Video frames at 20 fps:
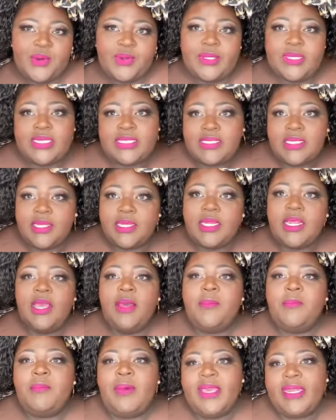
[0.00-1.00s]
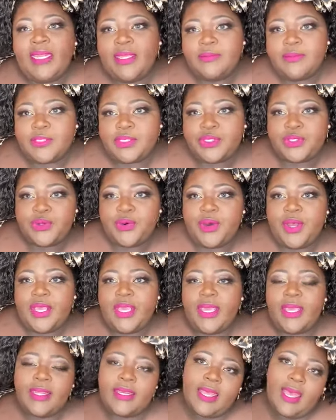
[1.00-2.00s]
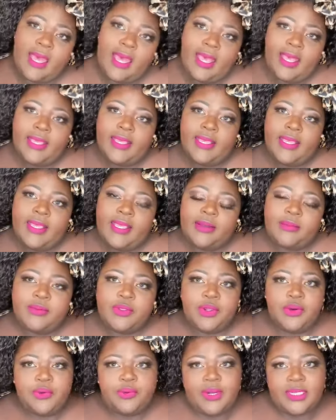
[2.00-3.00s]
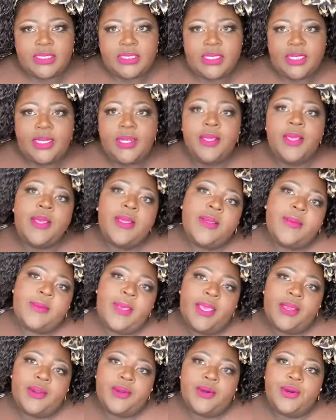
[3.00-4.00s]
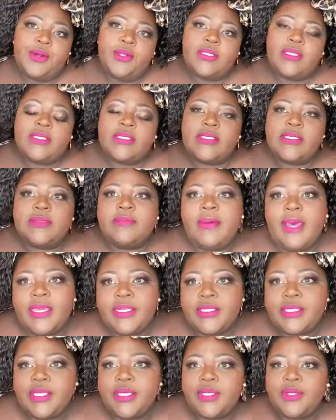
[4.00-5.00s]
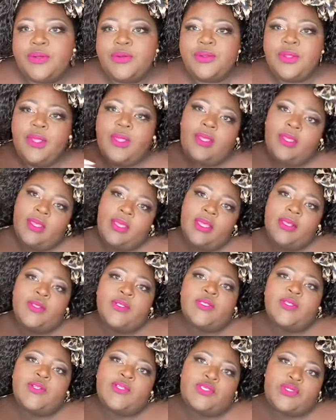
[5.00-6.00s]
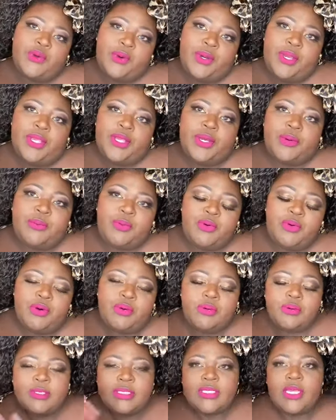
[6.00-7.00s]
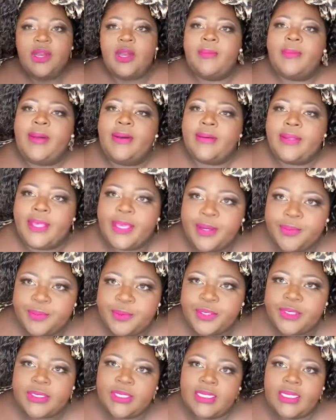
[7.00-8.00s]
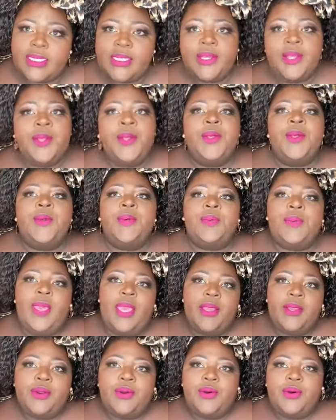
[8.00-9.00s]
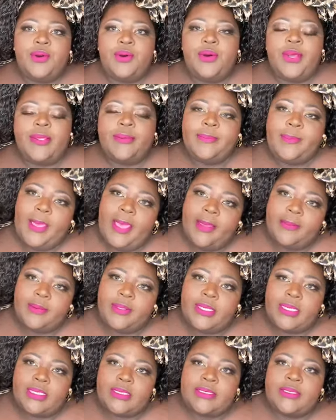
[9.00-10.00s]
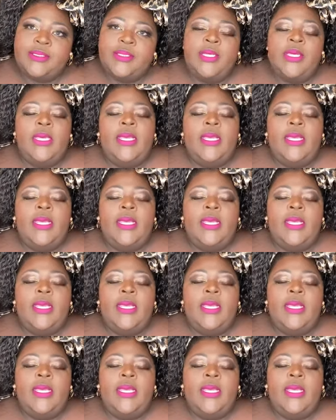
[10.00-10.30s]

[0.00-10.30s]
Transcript: Listen, my name is Joy and I am your resident fat girl. This is my channel. Joy Amore, where we talk about everything fat girl and fabulous.